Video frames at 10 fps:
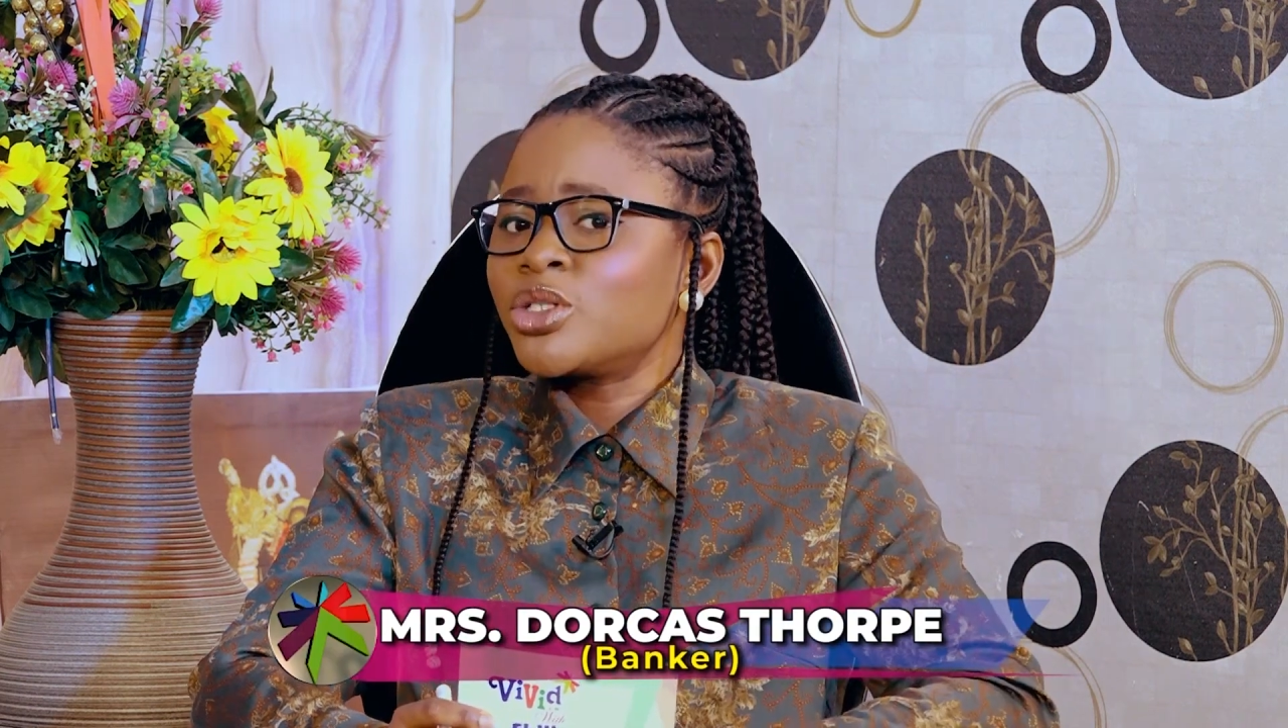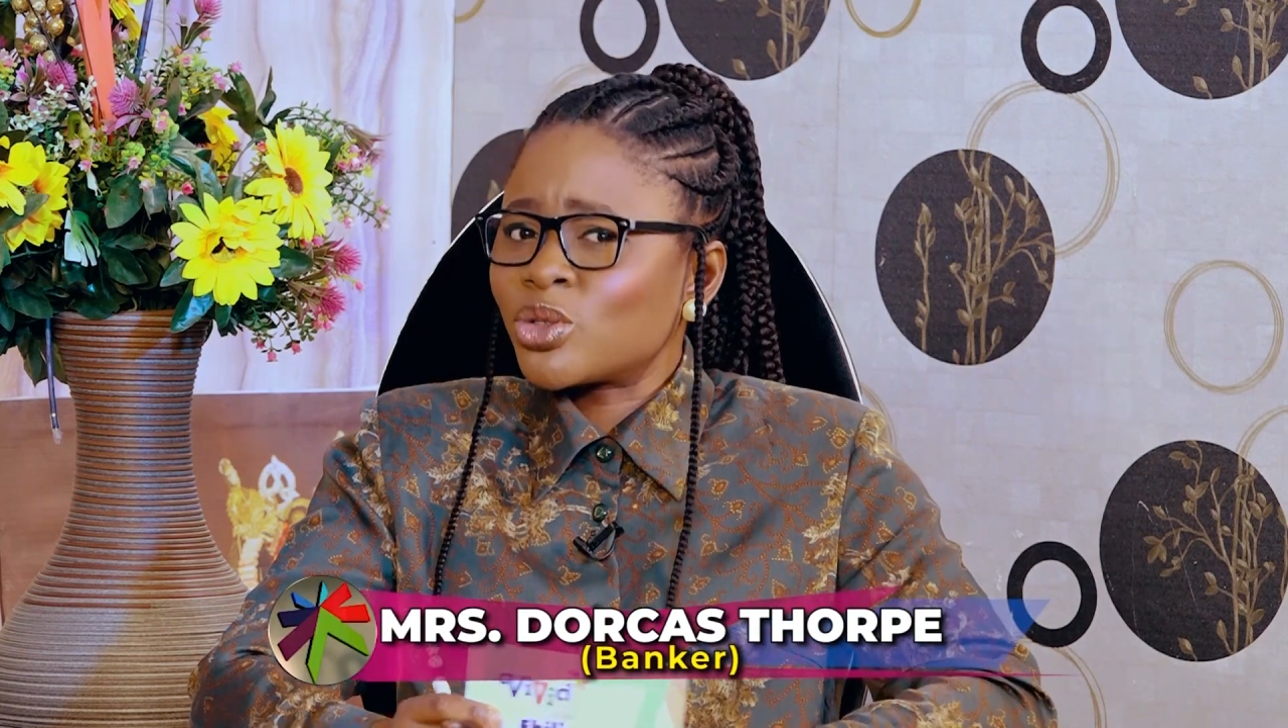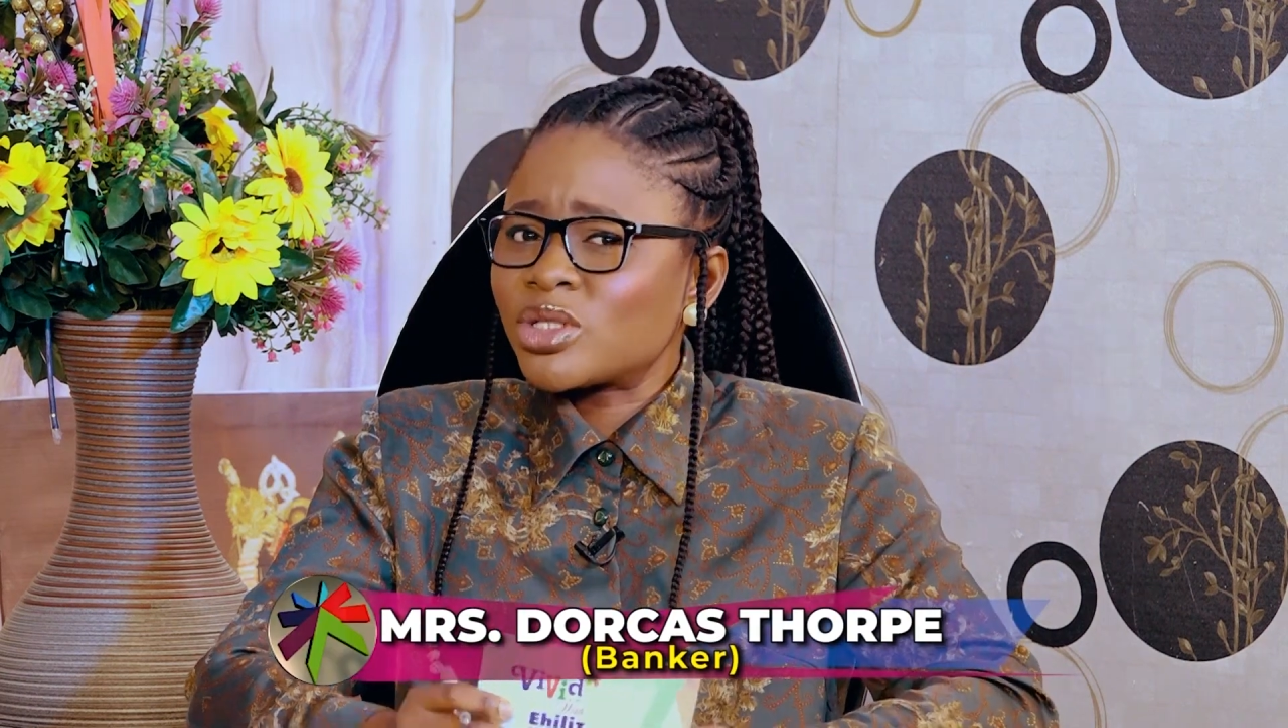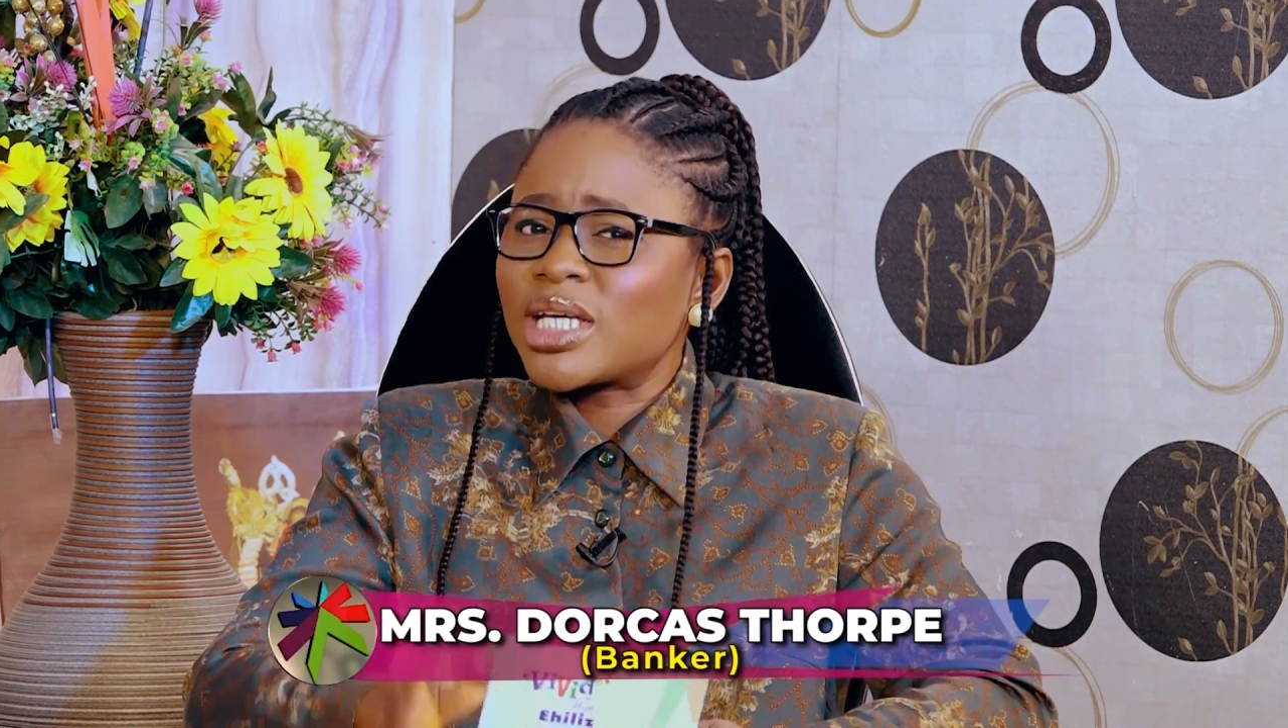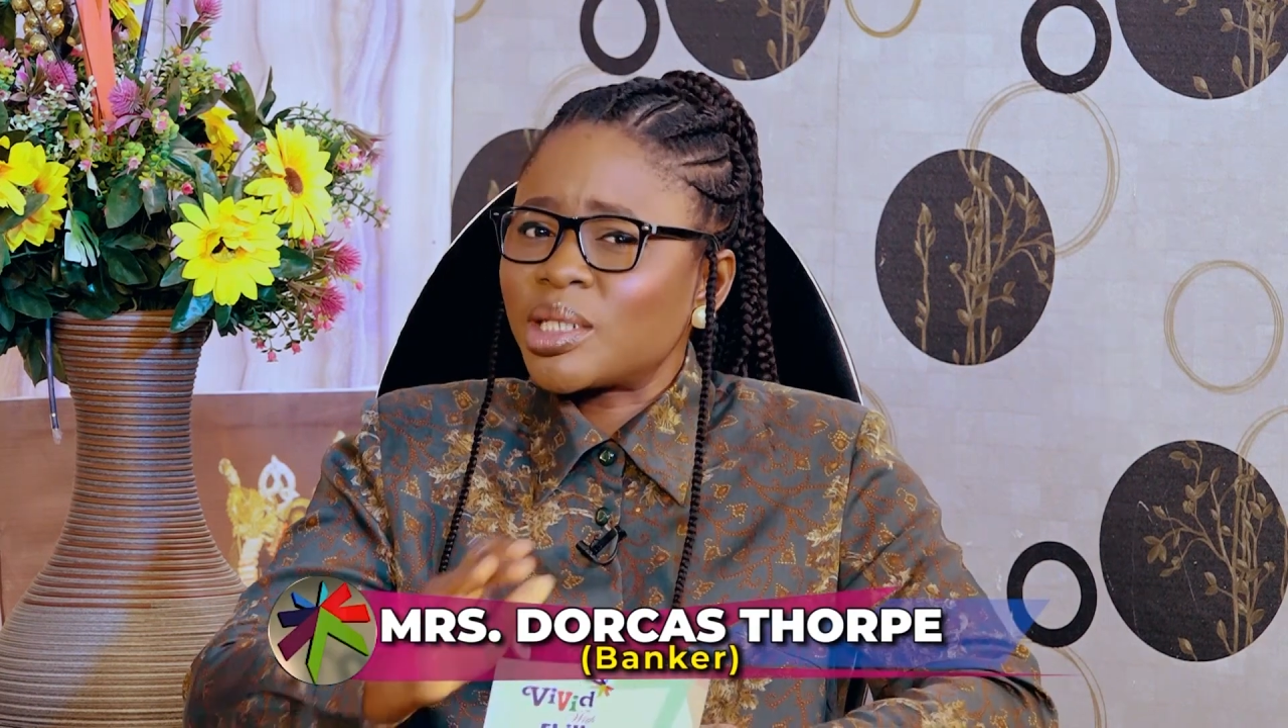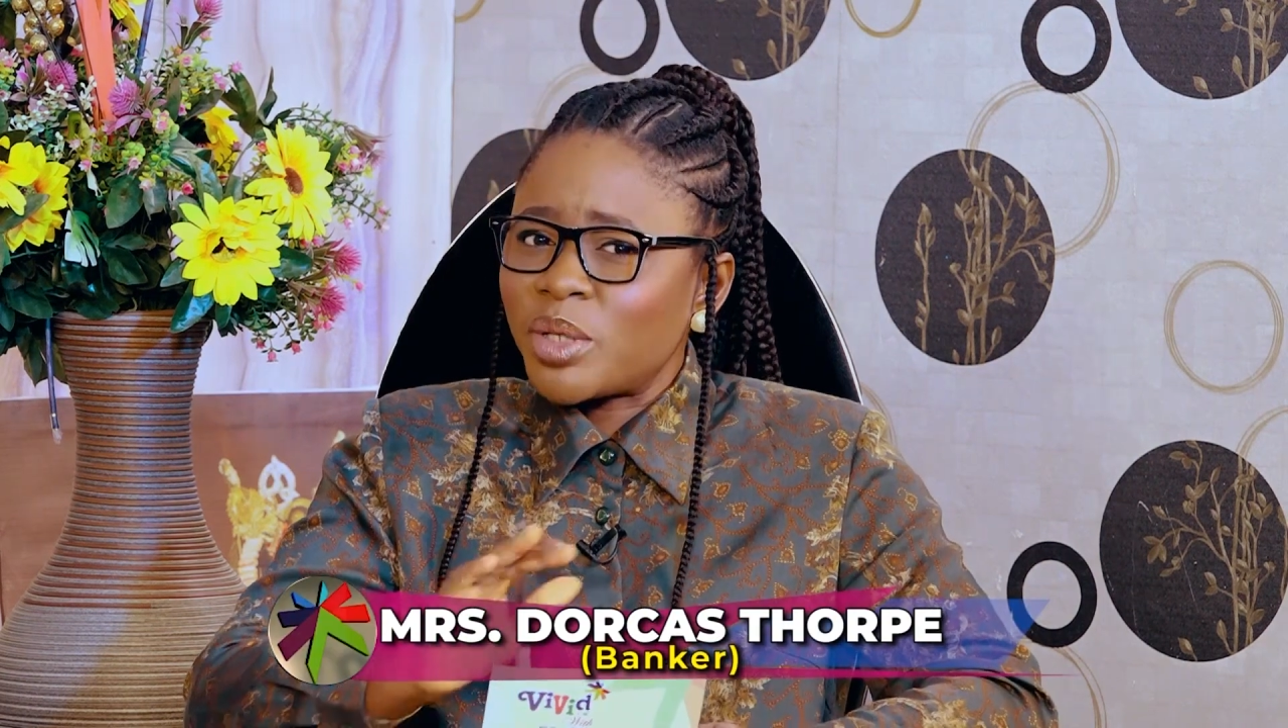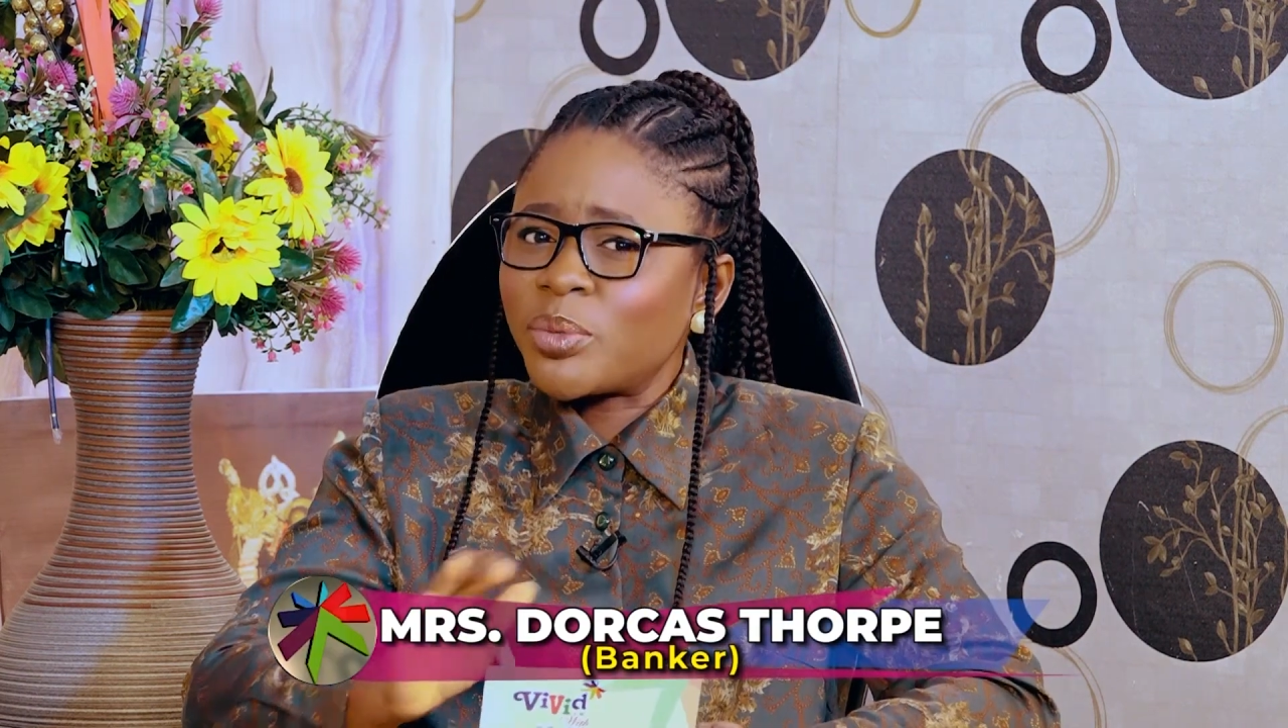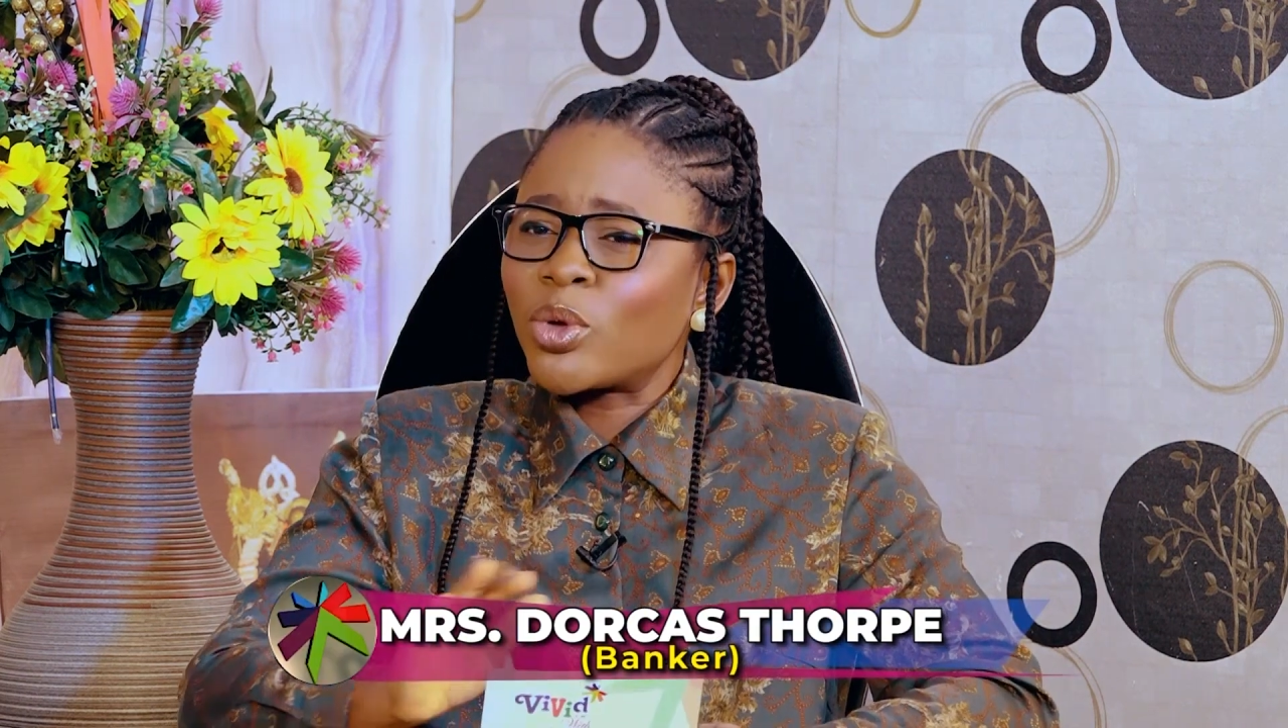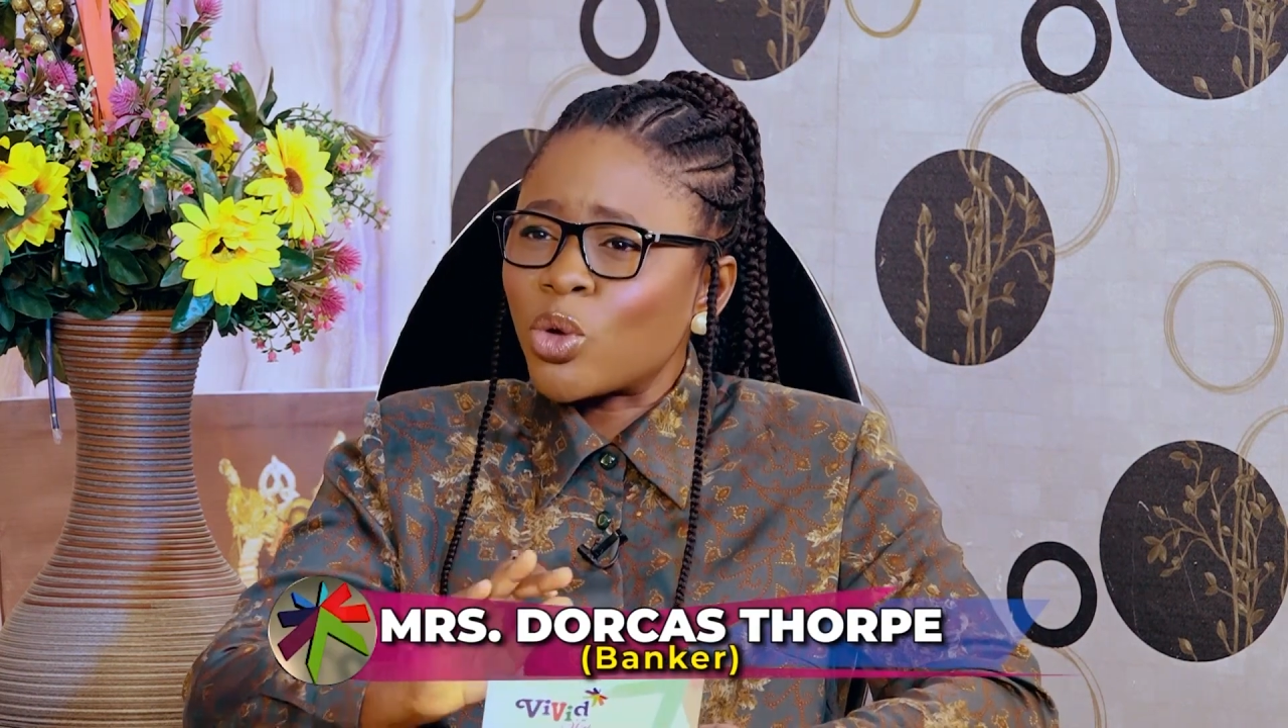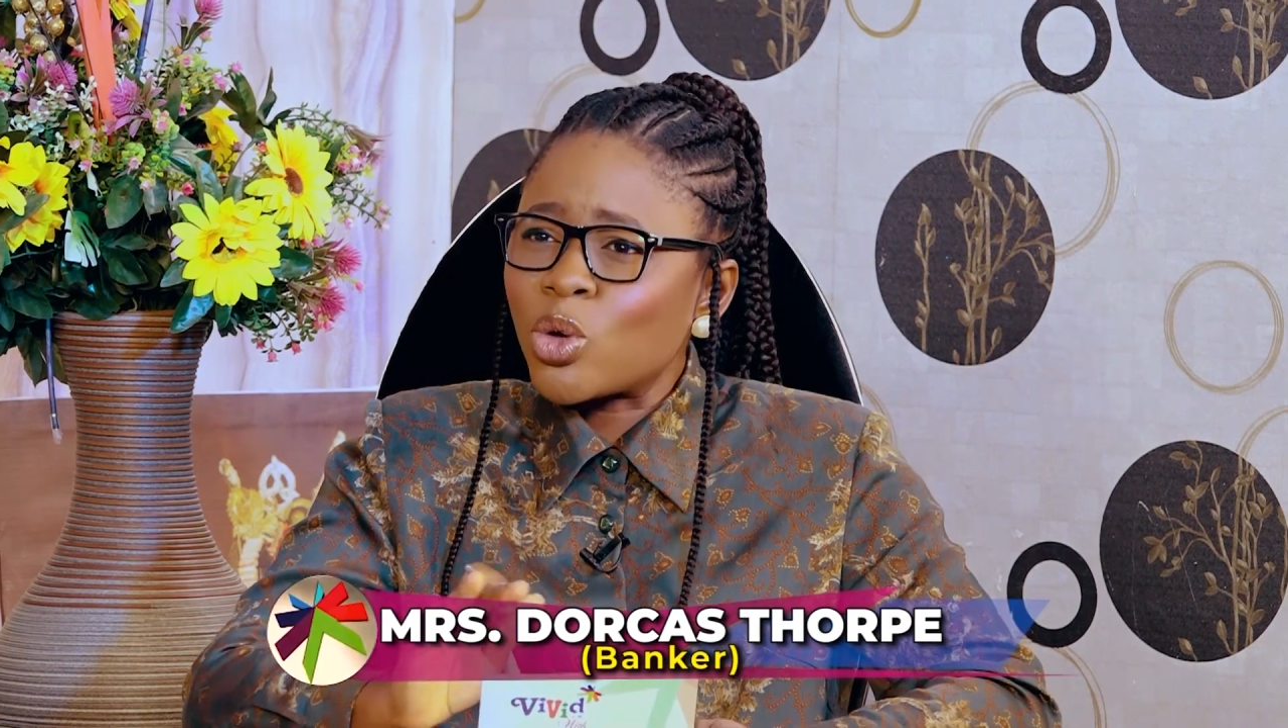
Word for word: Mm. So those are the people